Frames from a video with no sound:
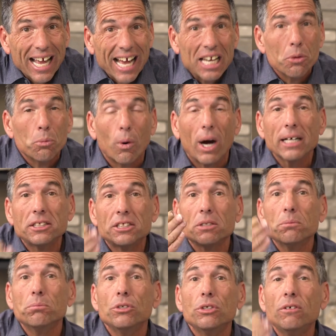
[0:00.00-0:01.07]
and he wants to
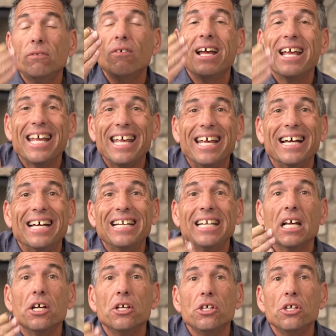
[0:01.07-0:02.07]
move in